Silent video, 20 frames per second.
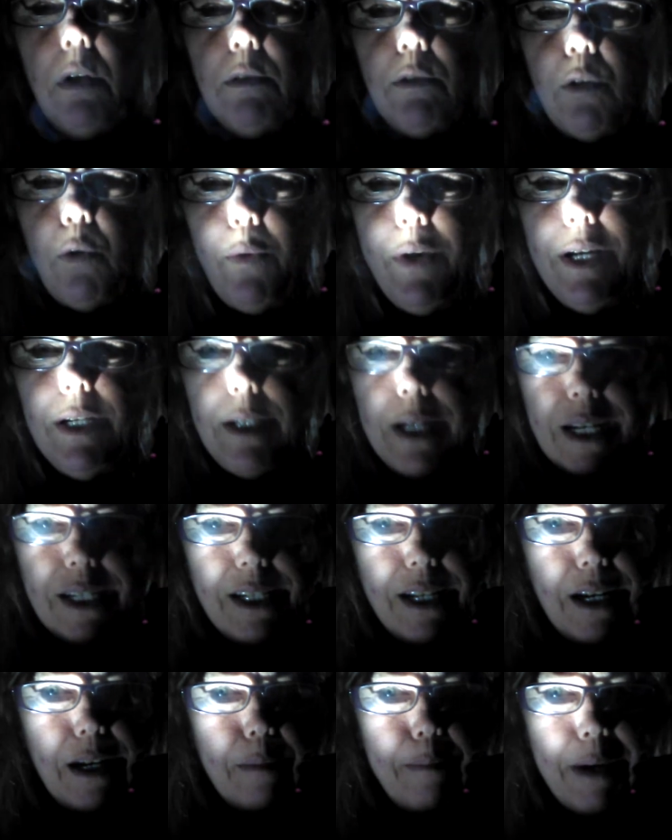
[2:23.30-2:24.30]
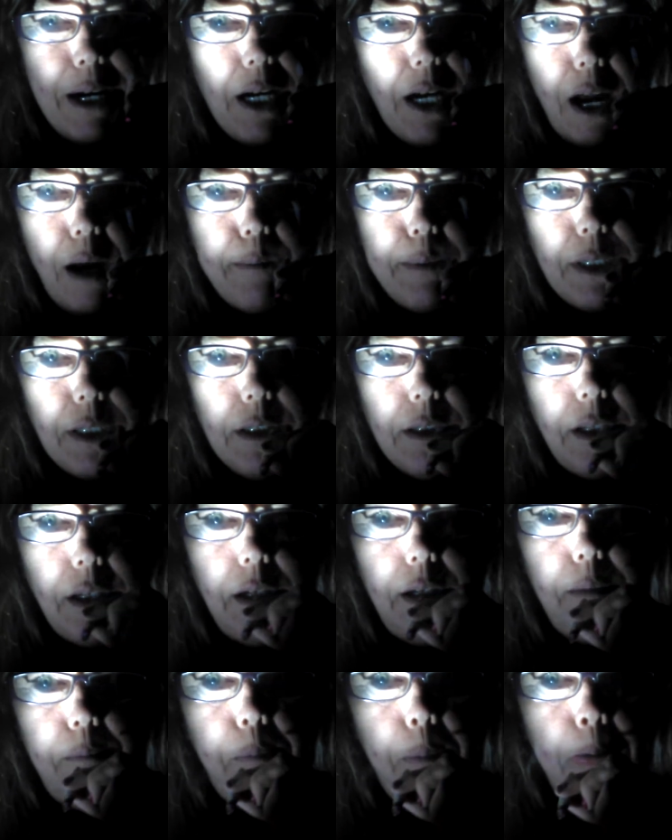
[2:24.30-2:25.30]
So as I say in my comic
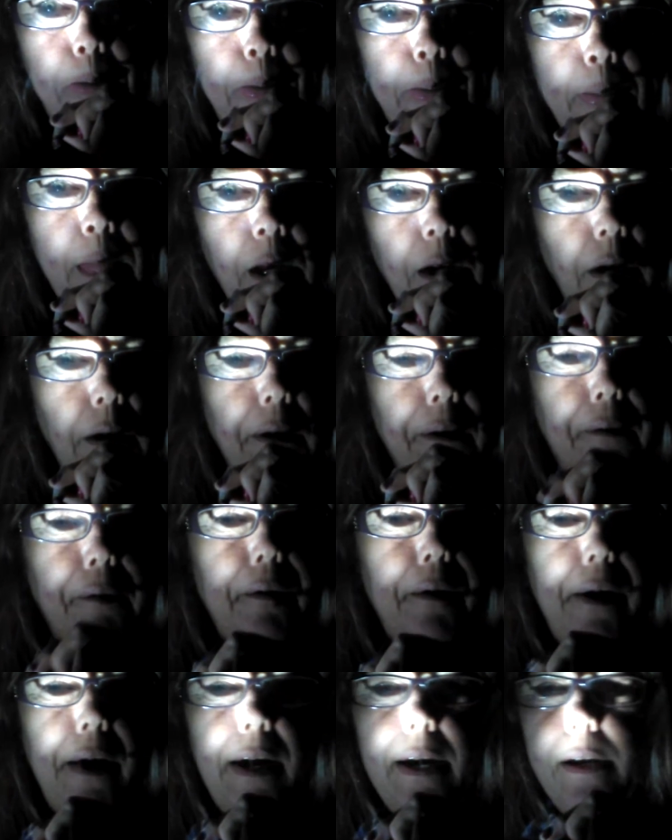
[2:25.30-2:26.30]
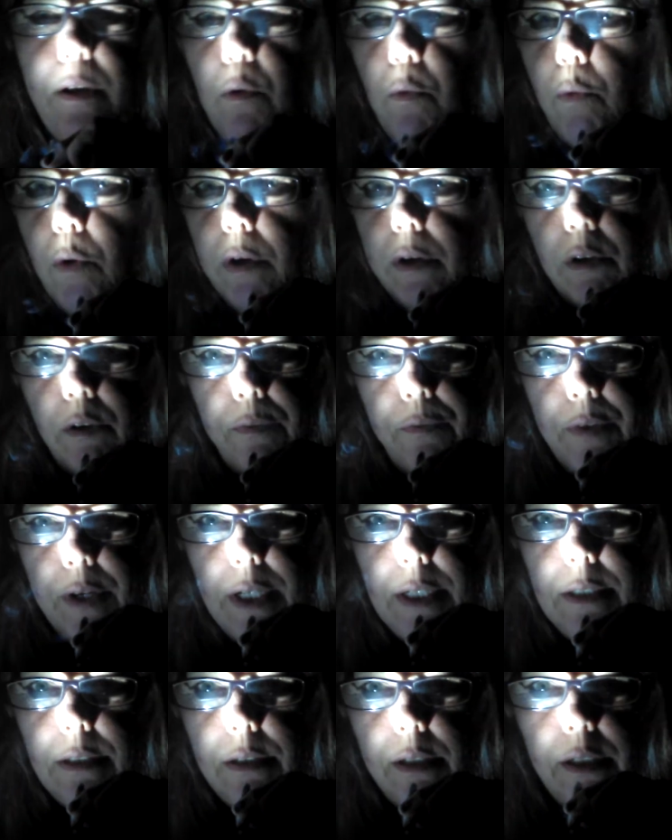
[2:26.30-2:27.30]
skit, I don't want no
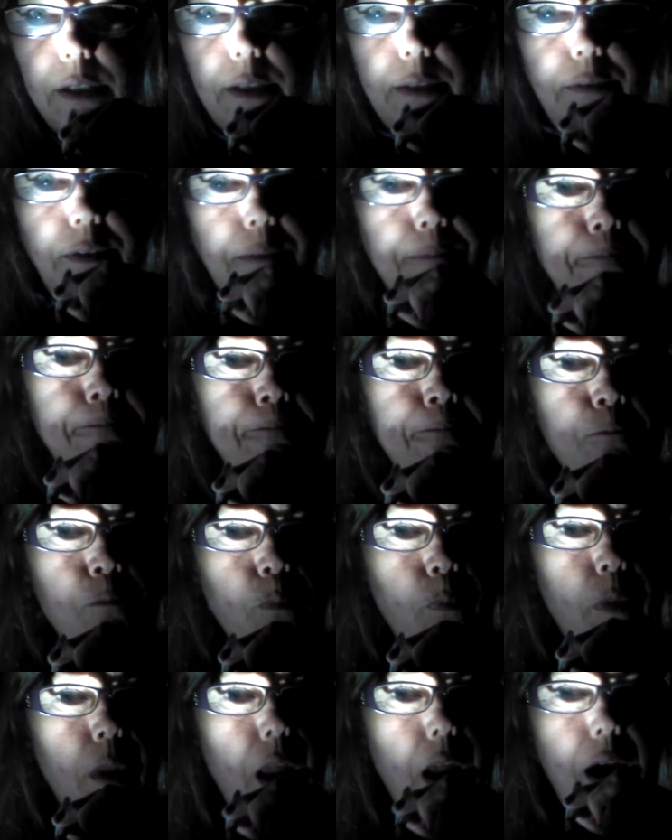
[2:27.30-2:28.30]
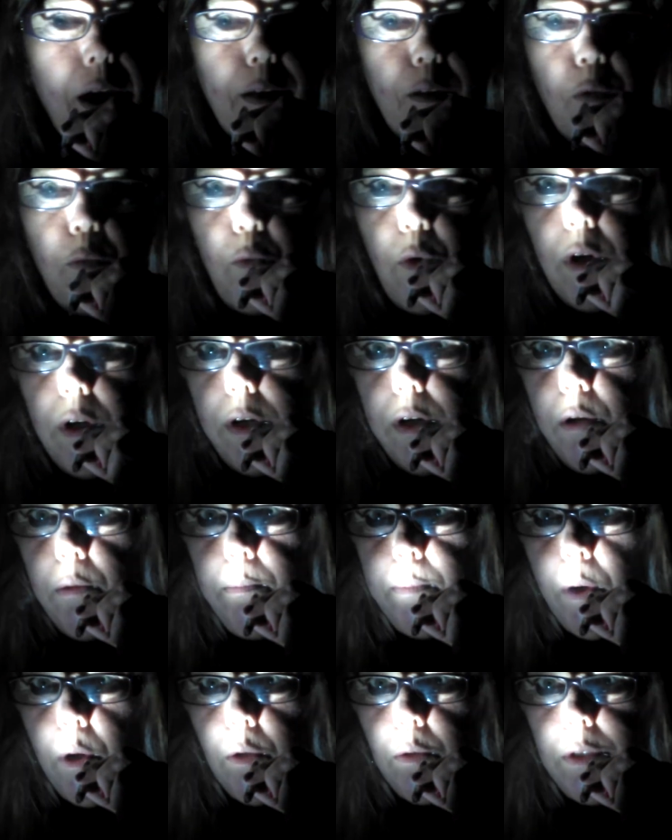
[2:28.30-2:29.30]
facelifts. I don't want no
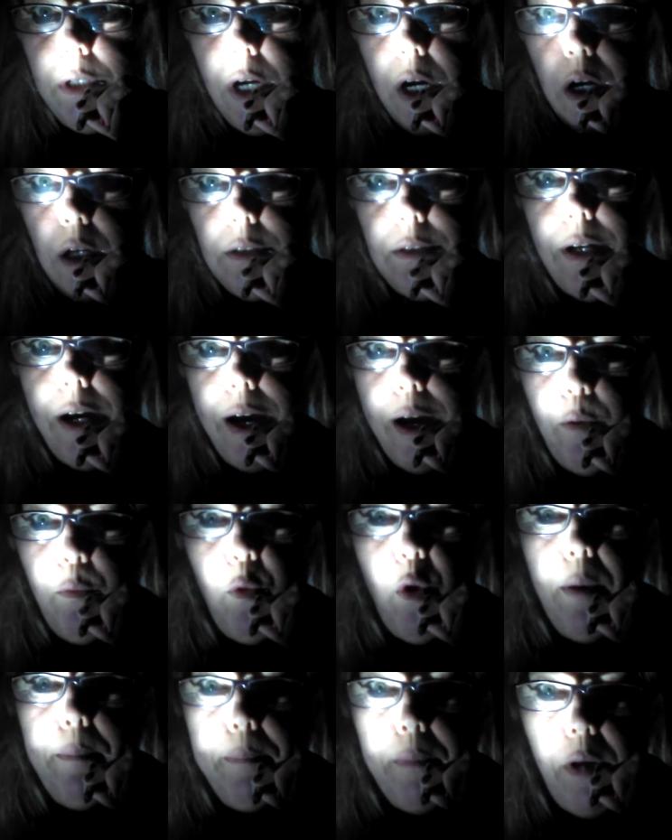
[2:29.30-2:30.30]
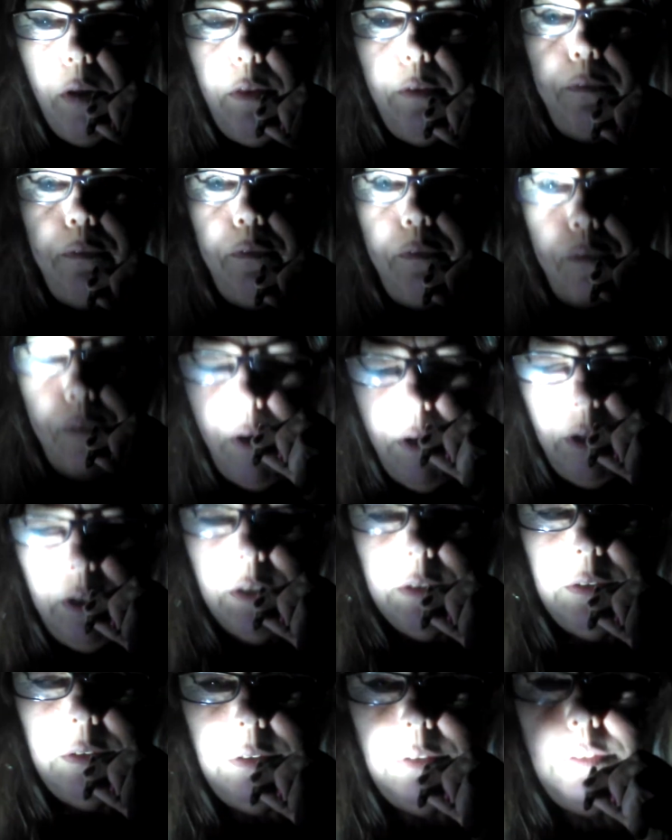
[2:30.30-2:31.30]
Botox. I want
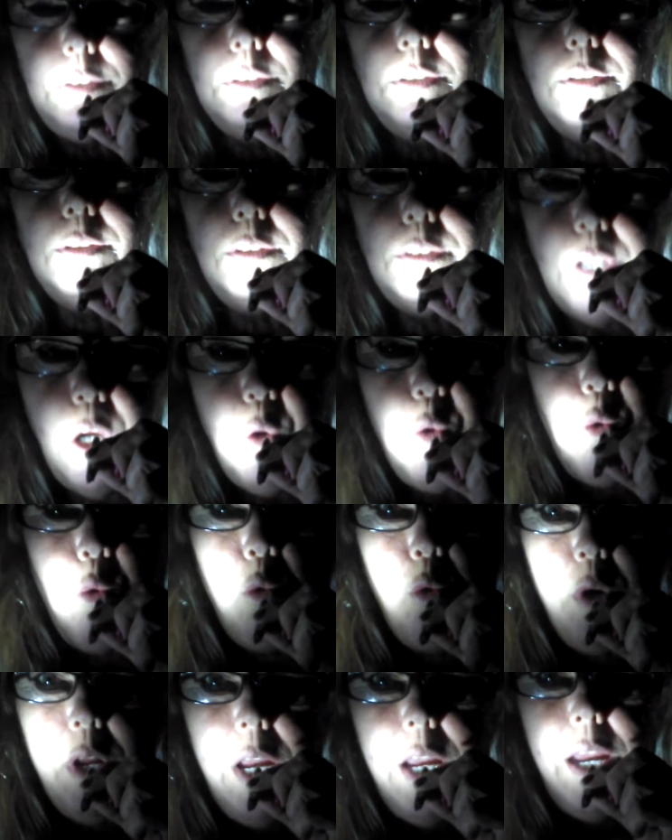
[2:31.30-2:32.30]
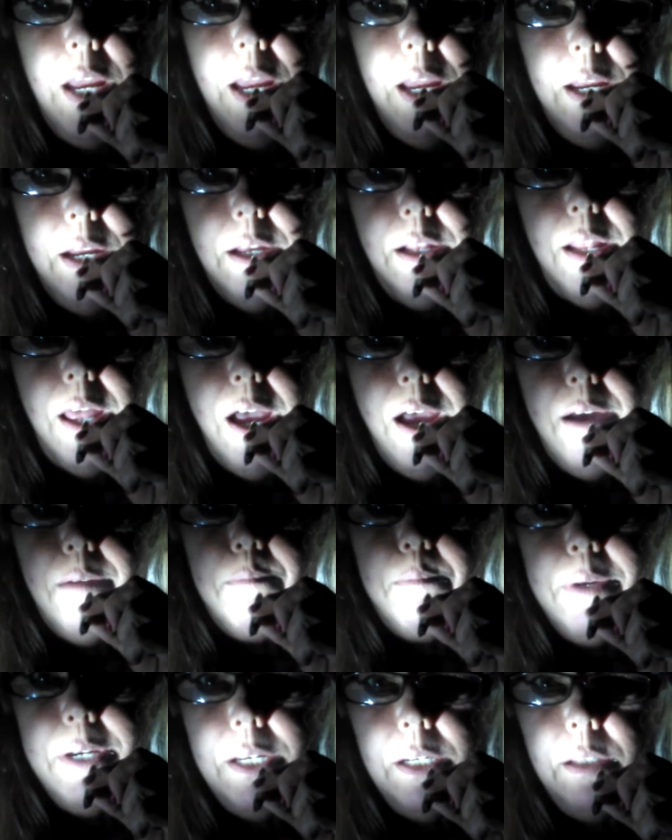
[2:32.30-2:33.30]
motherfuckers to know the hell
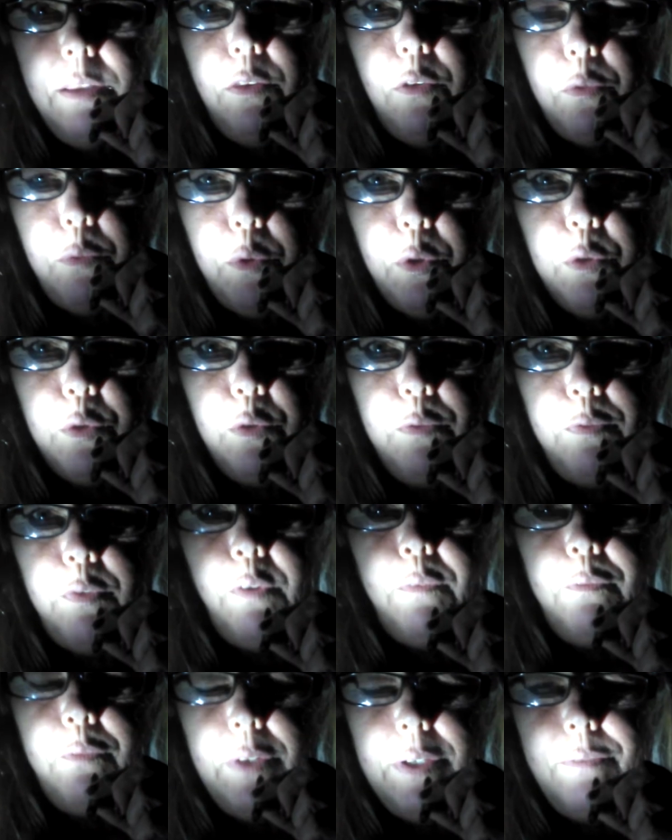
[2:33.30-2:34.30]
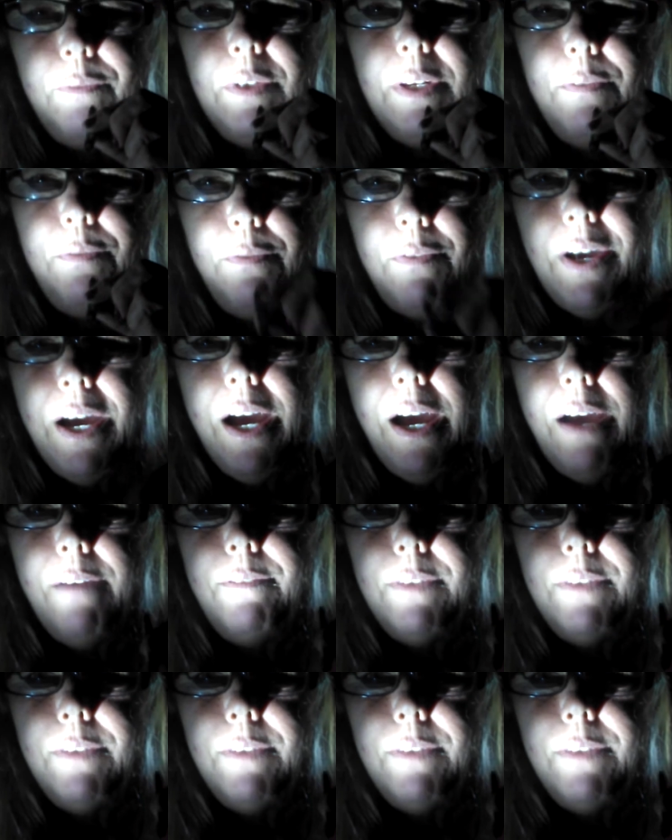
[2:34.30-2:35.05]
I've been through for 55